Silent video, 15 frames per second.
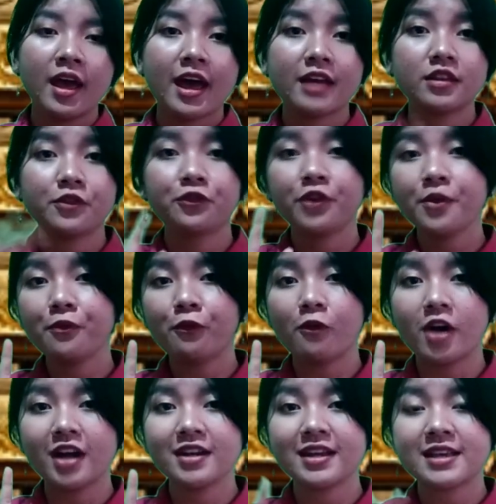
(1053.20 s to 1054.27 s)
And the fifth
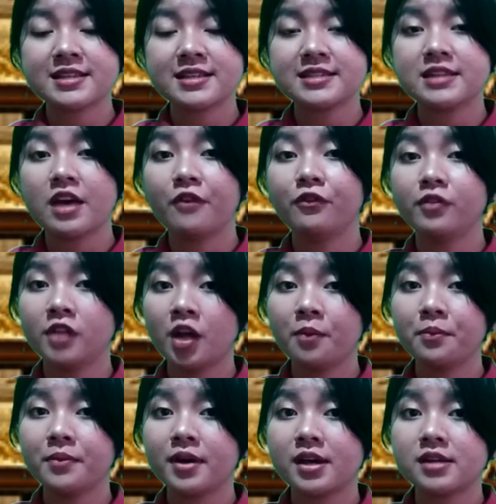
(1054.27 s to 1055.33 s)
one is
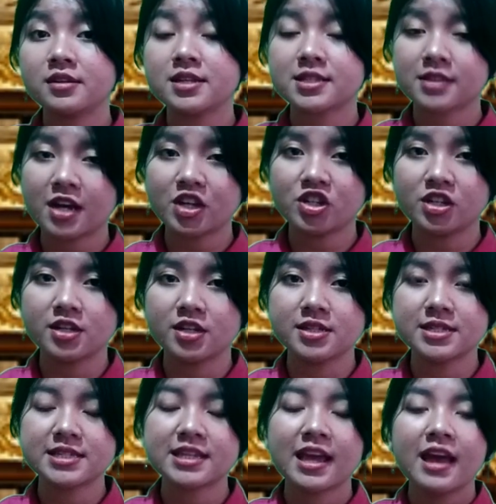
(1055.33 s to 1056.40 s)
development discussions.
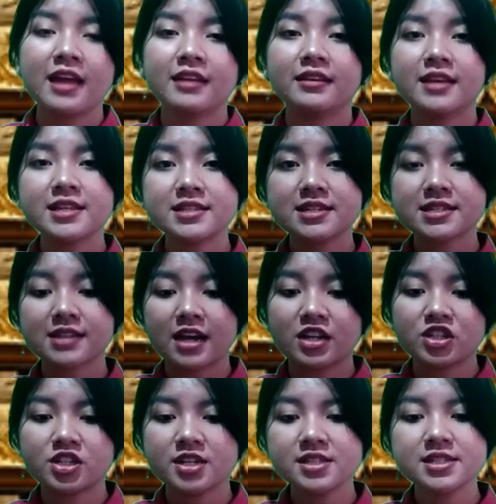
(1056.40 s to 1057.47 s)
This
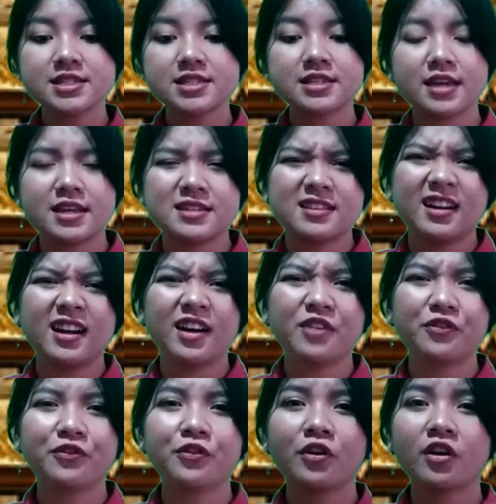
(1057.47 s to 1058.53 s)
discussions is
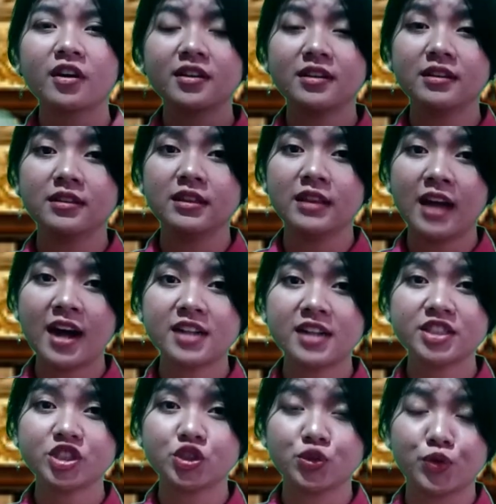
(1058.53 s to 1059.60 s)
for the
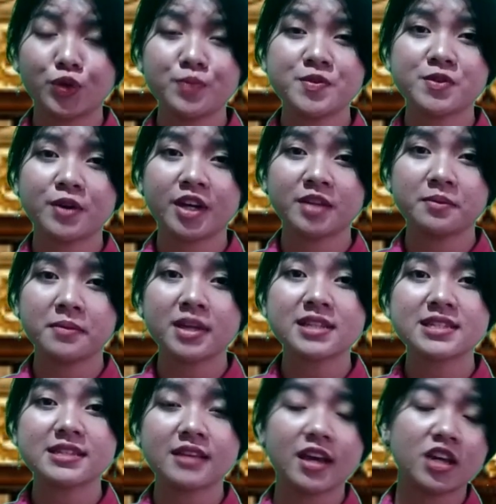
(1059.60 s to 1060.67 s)
large group, so it
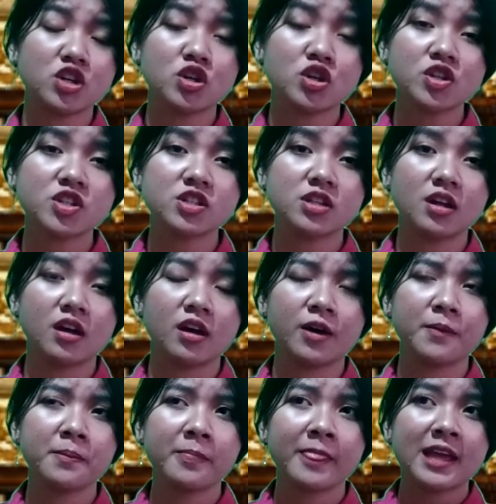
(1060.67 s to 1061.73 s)
means they use the
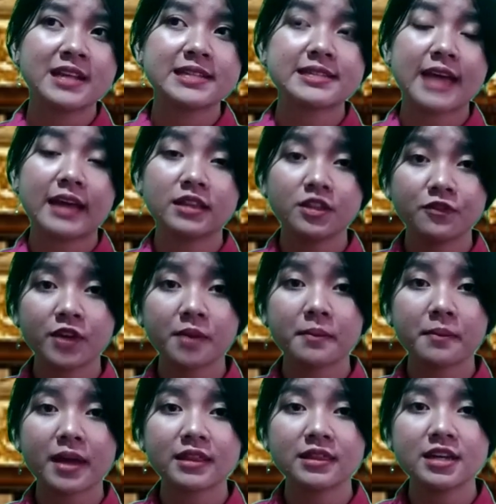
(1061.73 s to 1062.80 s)
scientific
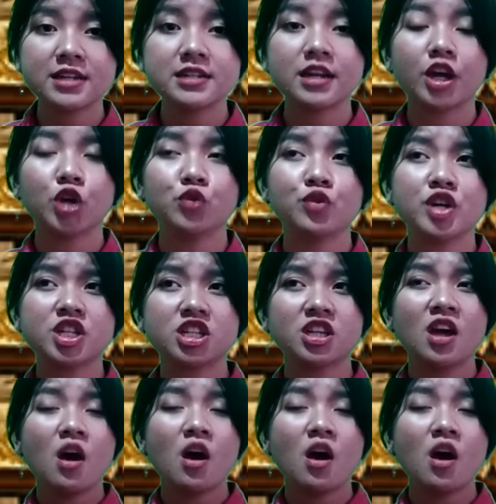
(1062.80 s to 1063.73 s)
method in which